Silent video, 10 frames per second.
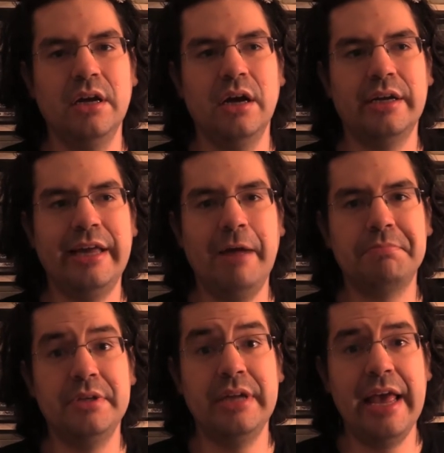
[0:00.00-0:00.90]
a
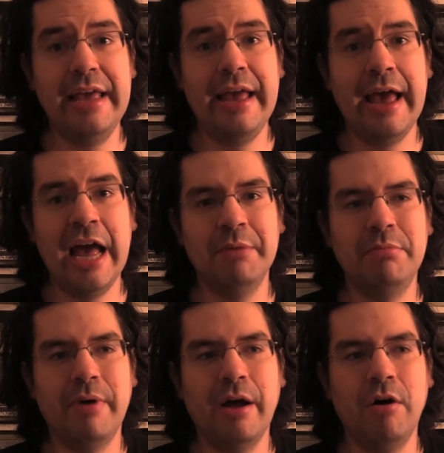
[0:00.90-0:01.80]
Captain
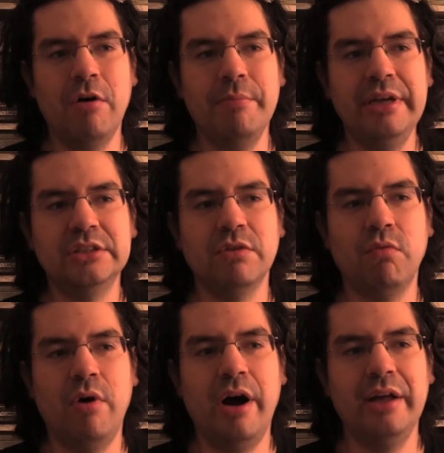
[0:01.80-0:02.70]
Ahab by all means of
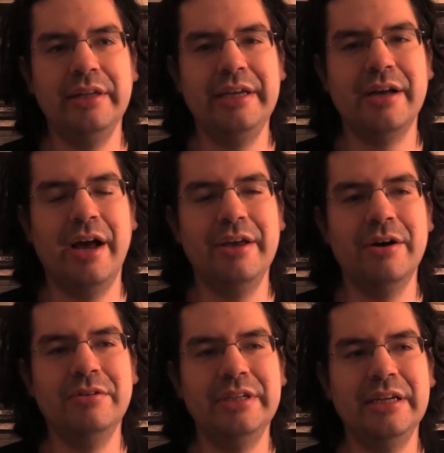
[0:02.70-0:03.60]
Wile E.
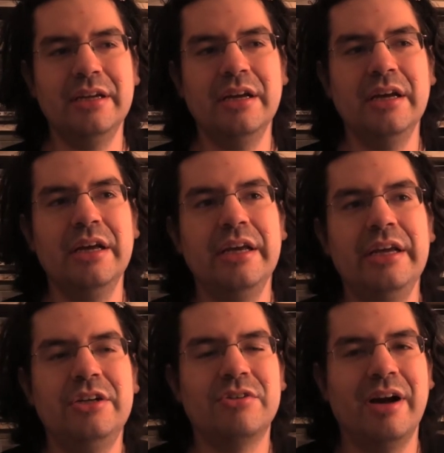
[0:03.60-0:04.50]
Coyote.
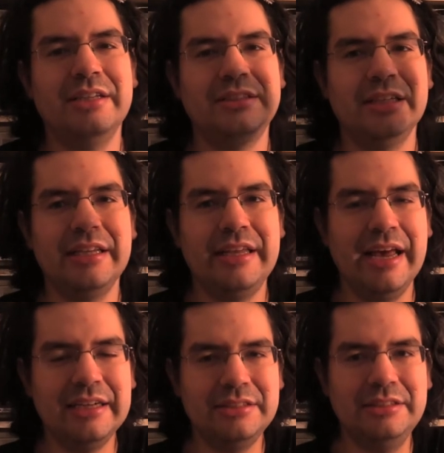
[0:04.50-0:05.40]
He tries to
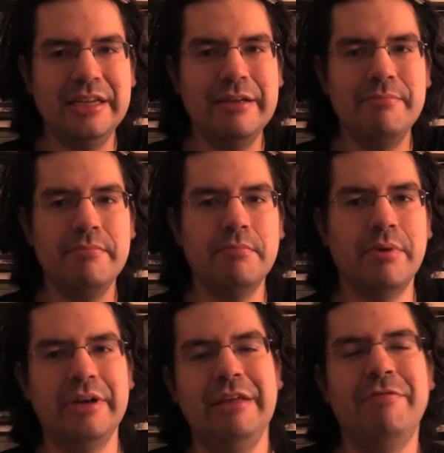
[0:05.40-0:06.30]
get Zim,
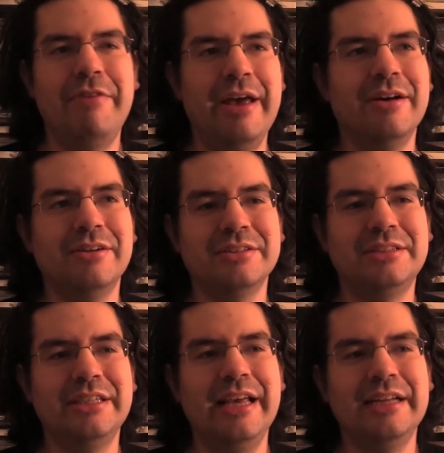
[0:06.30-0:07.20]
but he fails
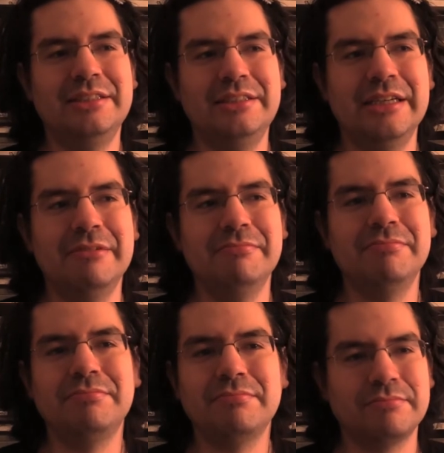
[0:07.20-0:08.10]
to get
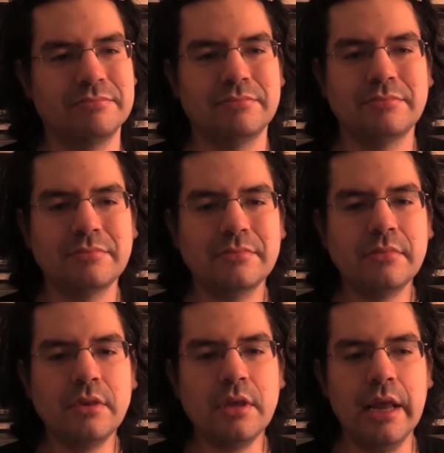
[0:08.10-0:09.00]
Zim.
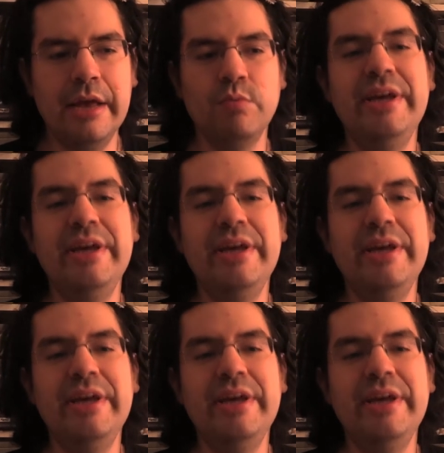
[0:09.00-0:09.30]
And